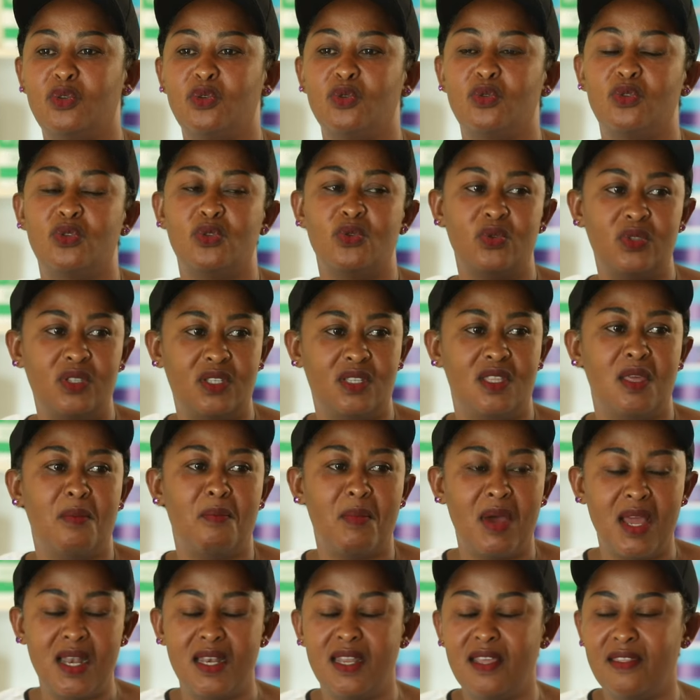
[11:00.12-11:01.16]
to use the
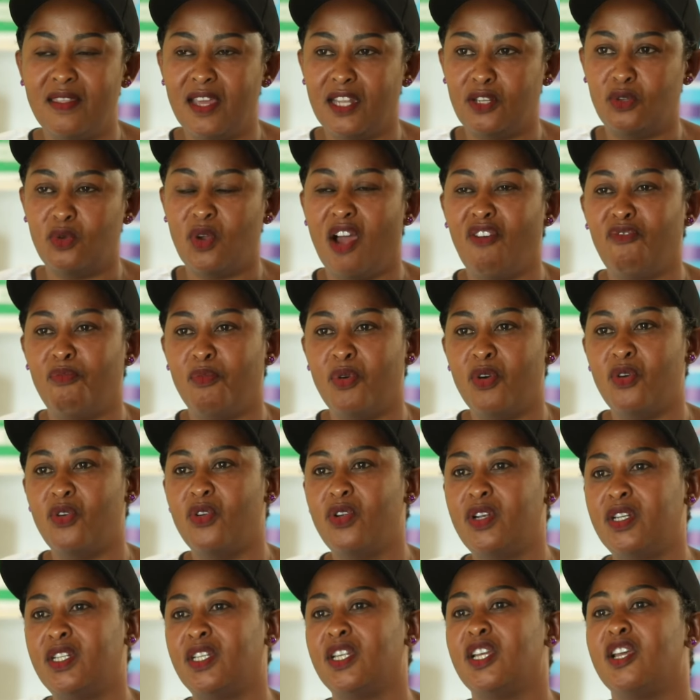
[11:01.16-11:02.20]
money that you have
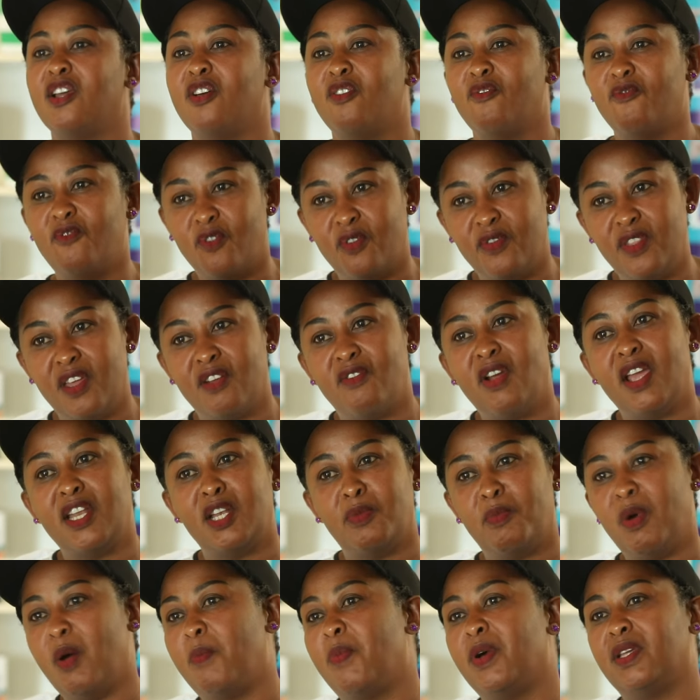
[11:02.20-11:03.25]
borrowed for the
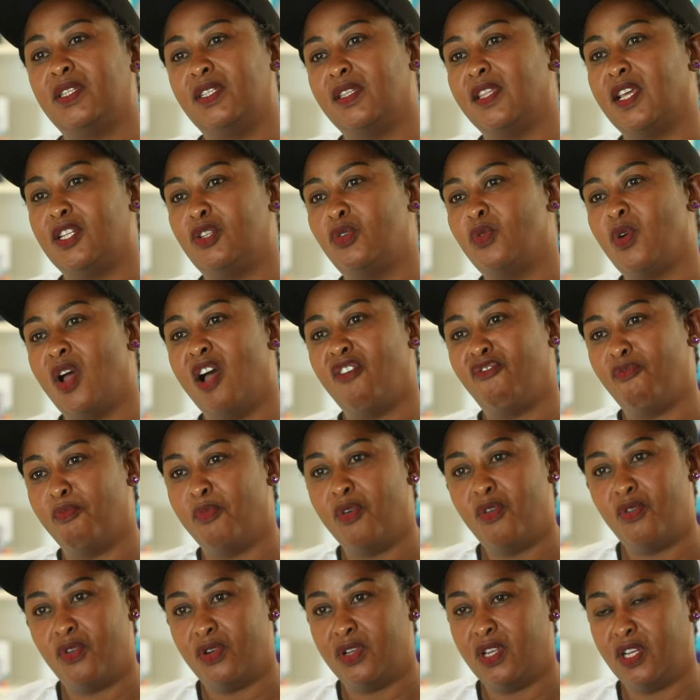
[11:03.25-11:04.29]
right purpose that you have
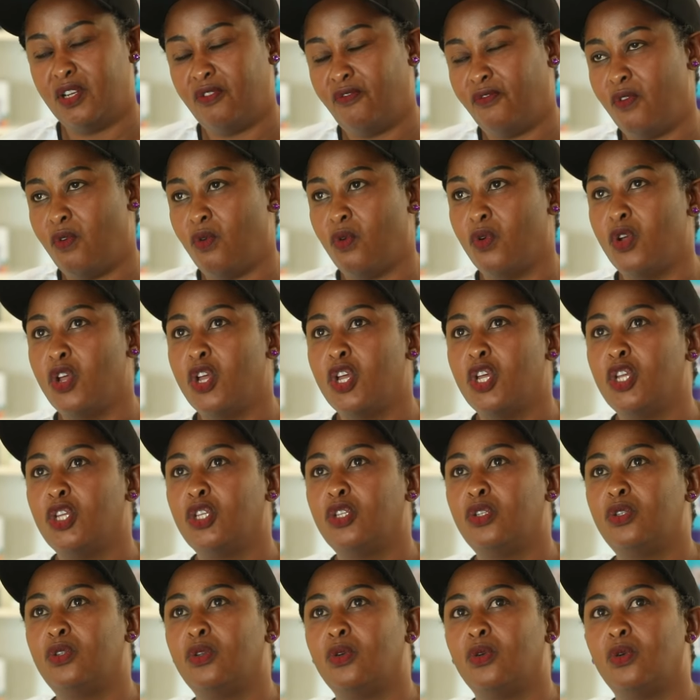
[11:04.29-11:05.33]
borrowed it for.
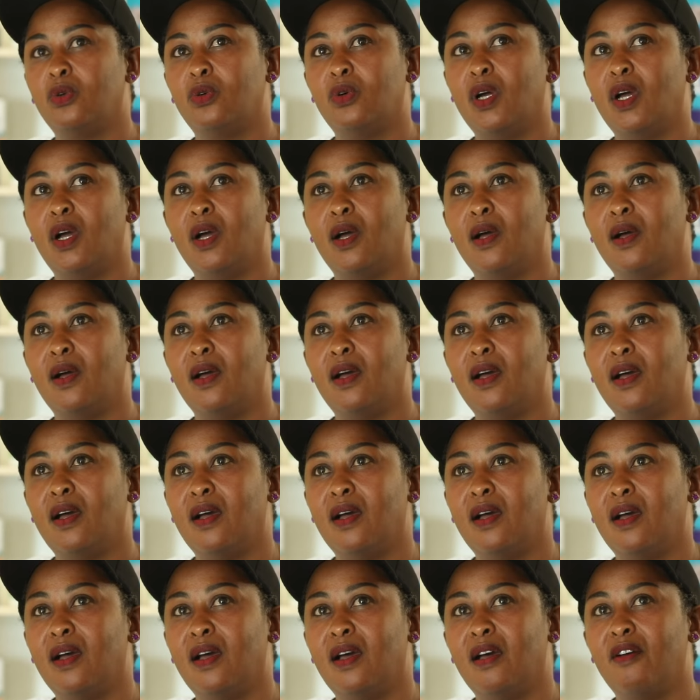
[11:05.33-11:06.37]
So
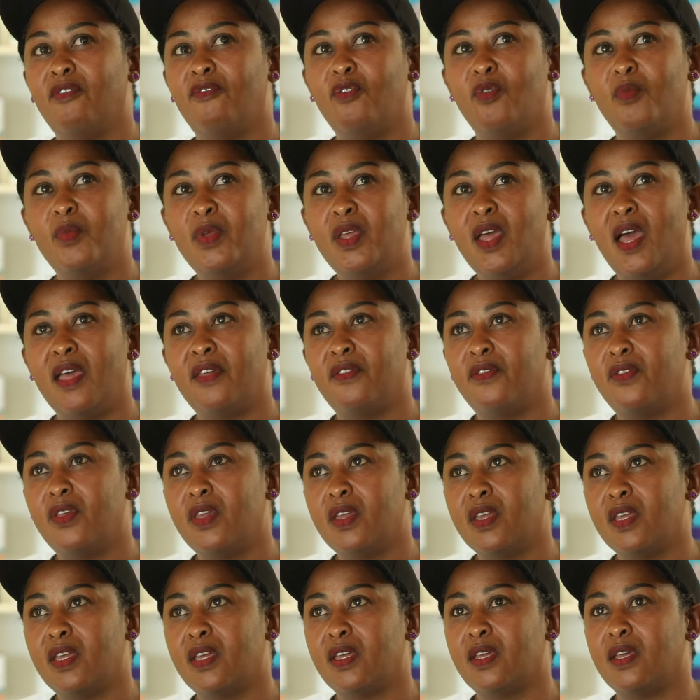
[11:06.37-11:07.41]
for me, I
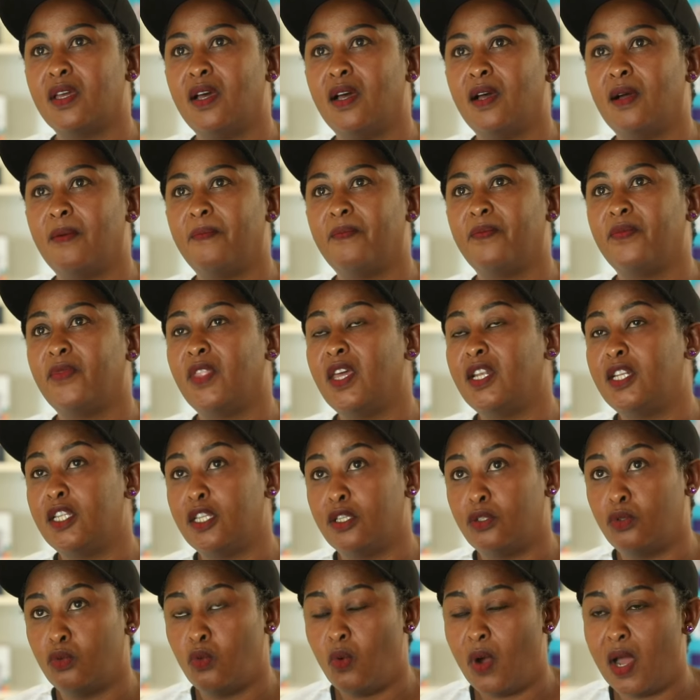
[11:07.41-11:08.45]
think that
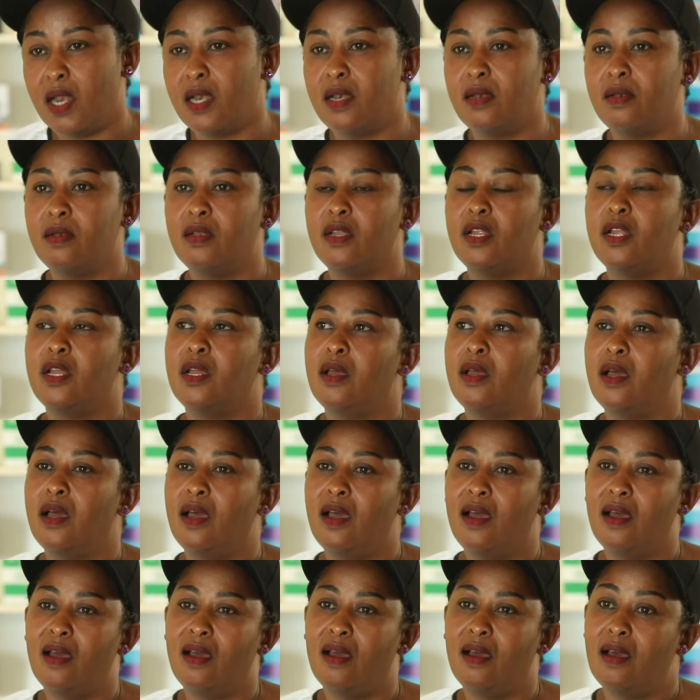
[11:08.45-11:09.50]
is one
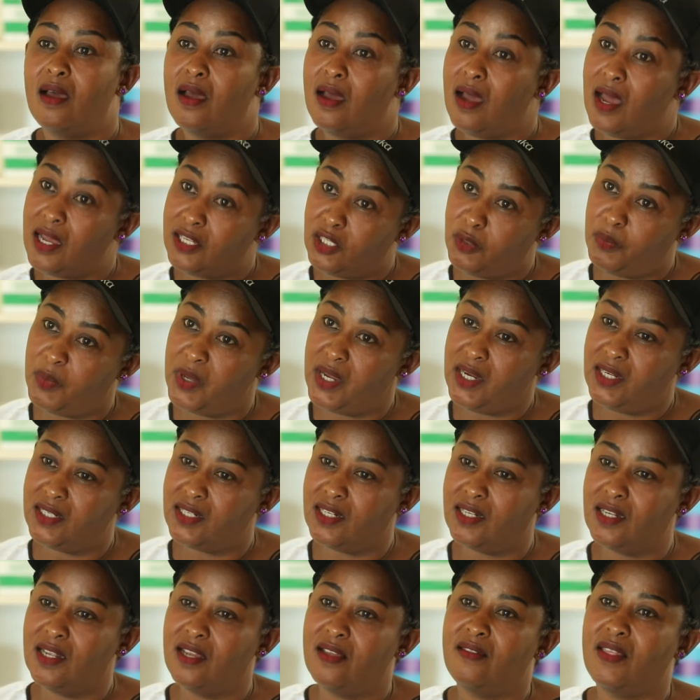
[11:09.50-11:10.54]

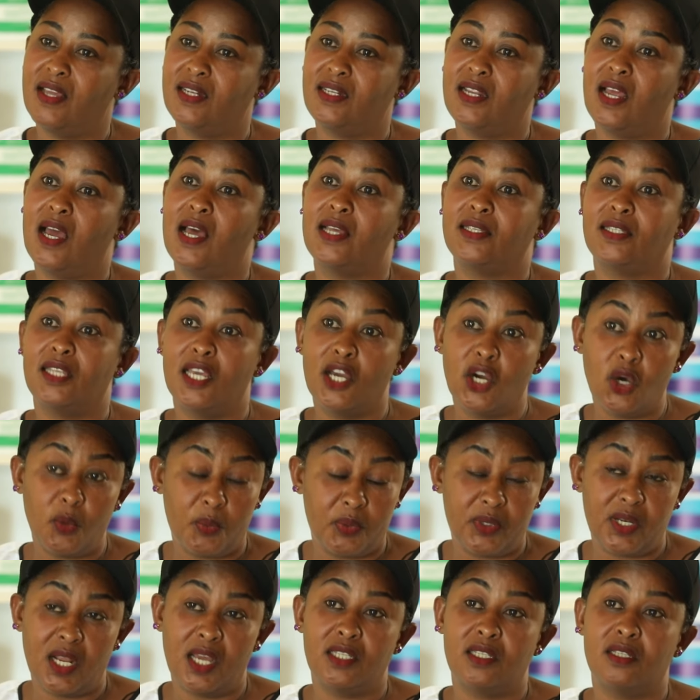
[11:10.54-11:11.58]
aspect that has
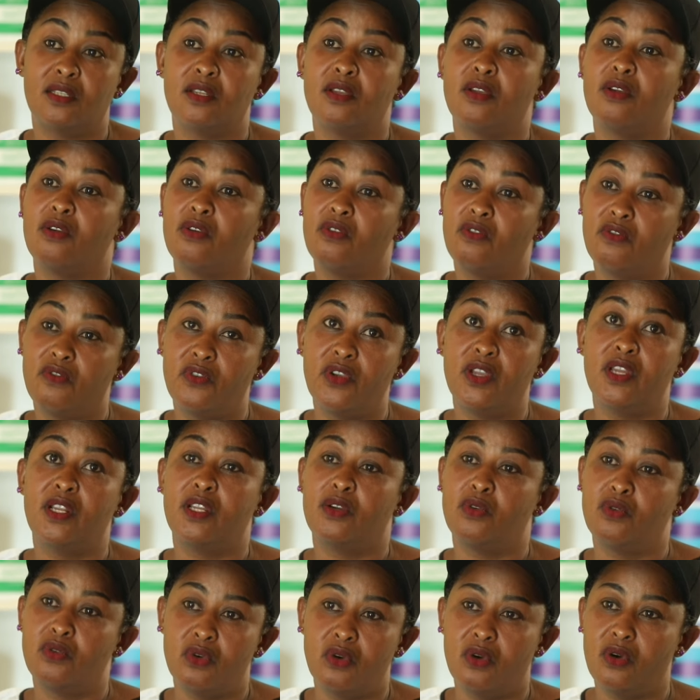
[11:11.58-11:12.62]
helped us really
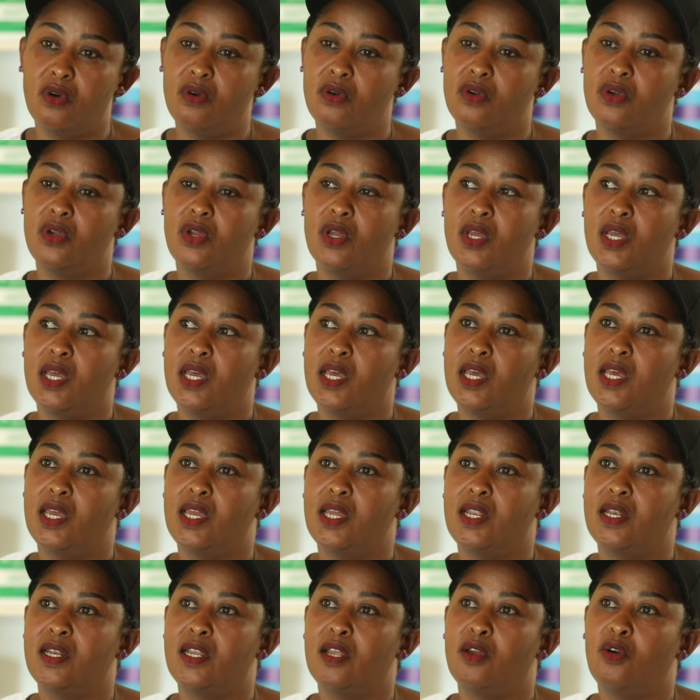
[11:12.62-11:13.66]
grow
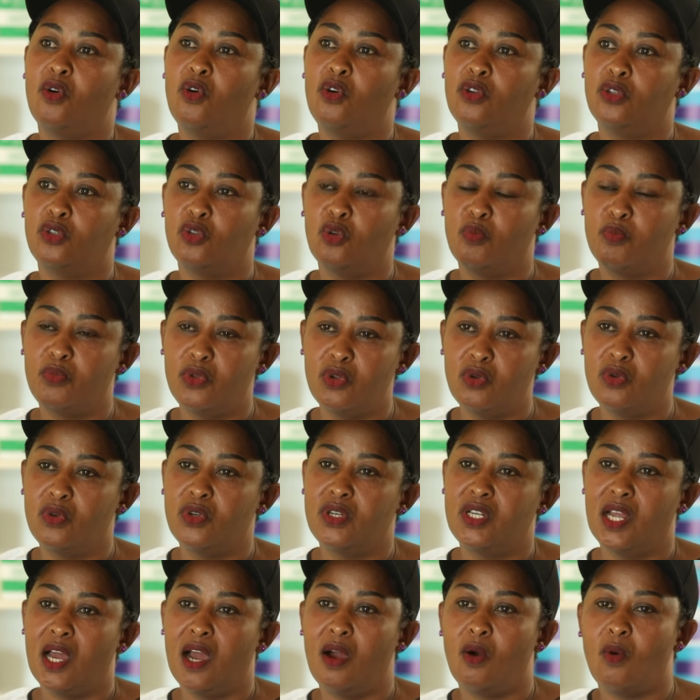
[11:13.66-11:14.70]
and also
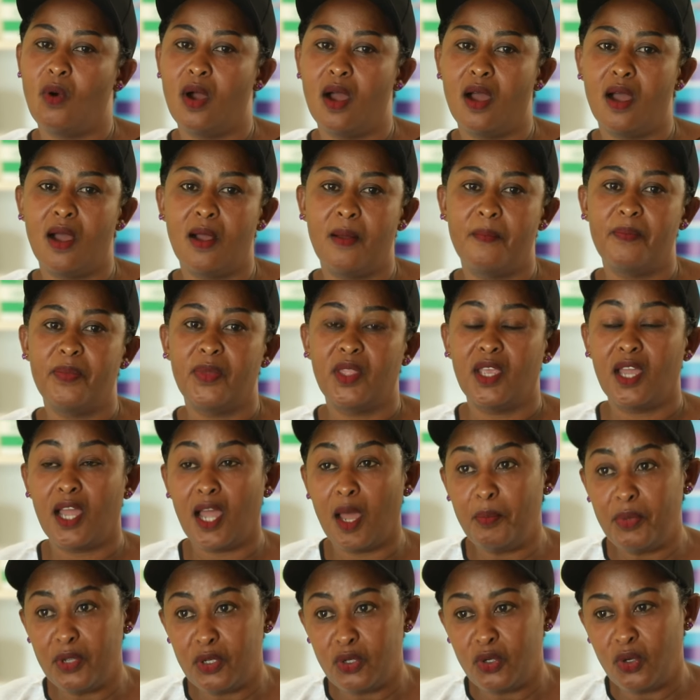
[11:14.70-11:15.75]
build our
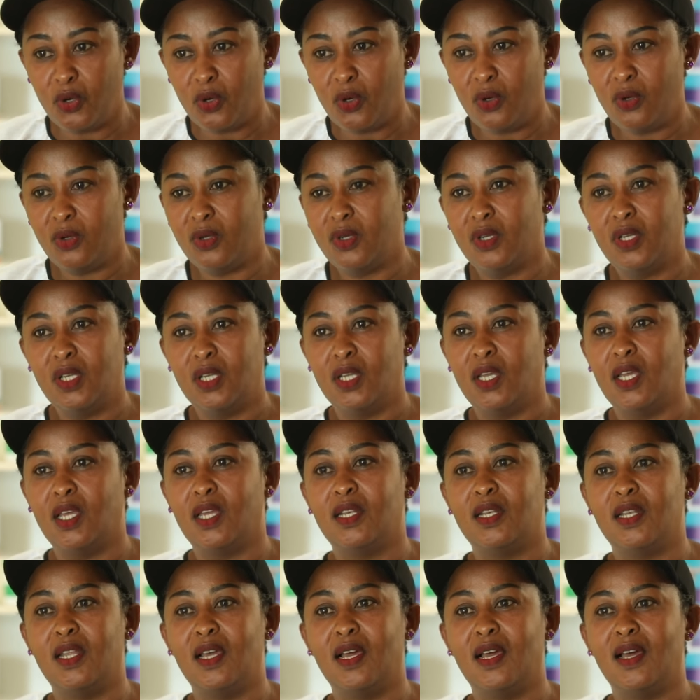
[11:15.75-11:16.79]
capital
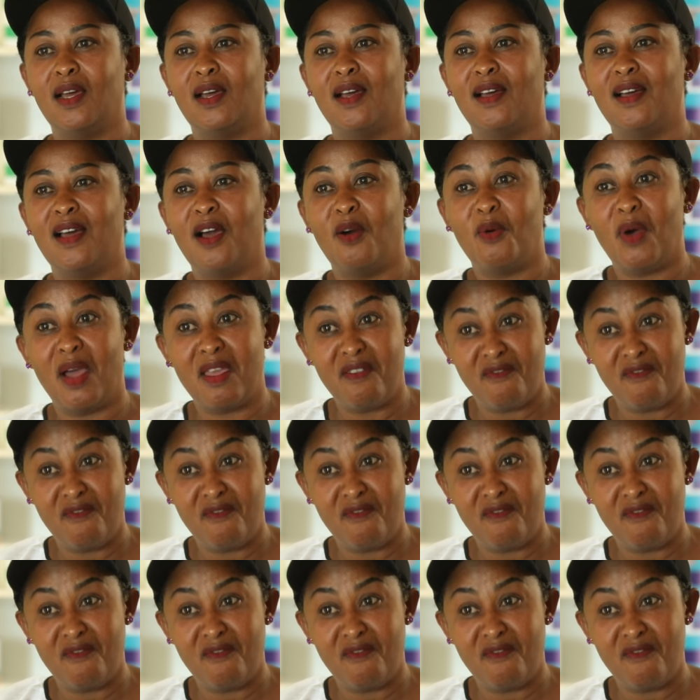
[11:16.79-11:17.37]
and our